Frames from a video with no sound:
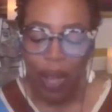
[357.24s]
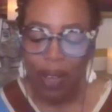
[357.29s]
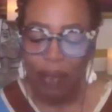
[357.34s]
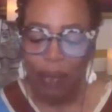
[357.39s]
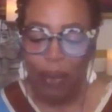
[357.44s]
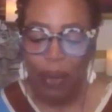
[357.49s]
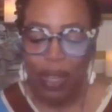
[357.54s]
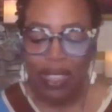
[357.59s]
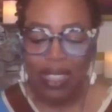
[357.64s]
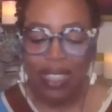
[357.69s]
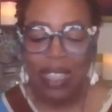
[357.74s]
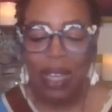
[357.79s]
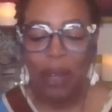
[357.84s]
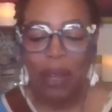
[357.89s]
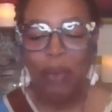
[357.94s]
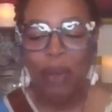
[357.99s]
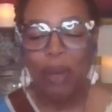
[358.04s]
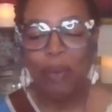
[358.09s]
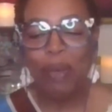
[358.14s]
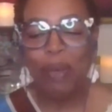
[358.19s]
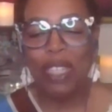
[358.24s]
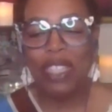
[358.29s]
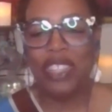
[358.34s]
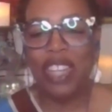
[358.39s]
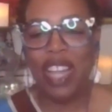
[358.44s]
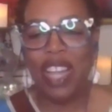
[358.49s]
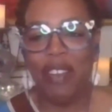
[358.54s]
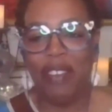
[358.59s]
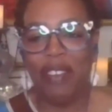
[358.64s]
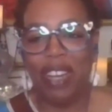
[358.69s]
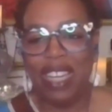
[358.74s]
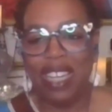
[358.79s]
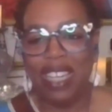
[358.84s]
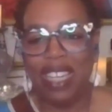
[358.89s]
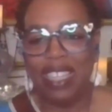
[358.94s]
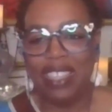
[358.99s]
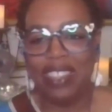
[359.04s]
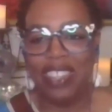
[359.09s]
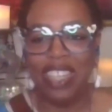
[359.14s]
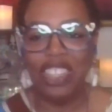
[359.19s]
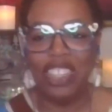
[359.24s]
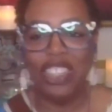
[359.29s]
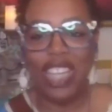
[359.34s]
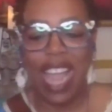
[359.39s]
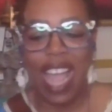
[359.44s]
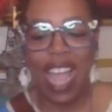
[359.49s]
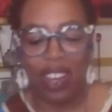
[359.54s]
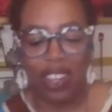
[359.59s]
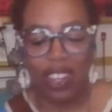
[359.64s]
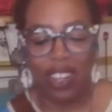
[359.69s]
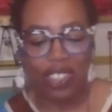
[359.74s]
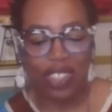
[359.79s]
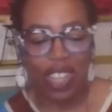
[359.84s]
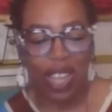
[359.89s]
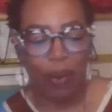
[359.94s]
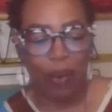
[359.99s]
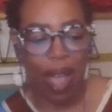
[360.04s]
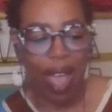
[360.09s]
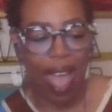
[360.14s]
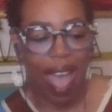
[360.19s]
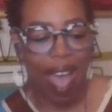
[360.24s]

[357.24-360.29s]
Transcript: someone was sharing a challenge they